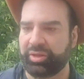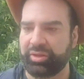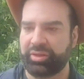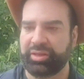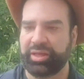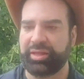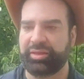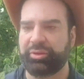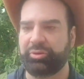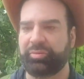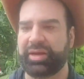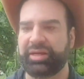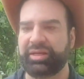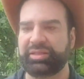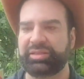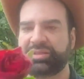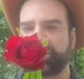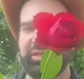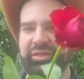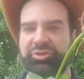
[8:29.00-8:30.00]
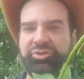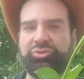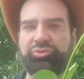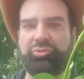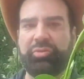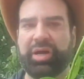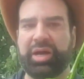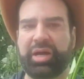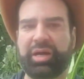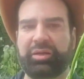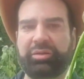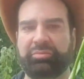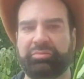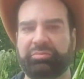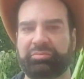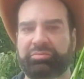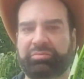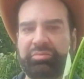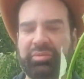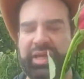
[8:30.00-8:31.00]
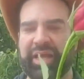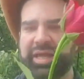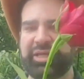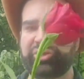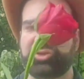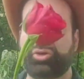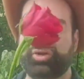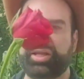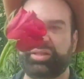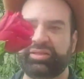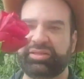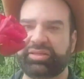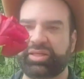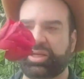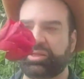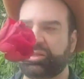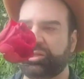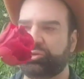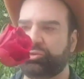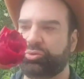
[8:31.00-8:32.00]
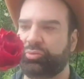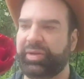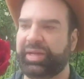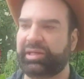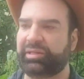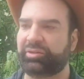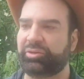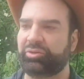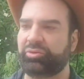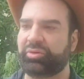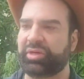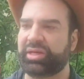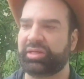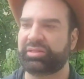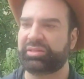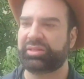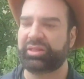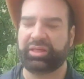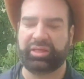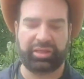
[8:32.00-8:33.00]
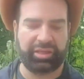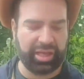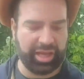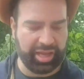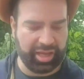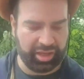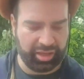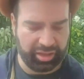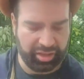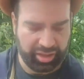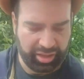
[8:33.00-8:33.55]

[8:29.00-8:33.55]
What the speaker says: The other one is this one. Has already started to wilt, you can see here.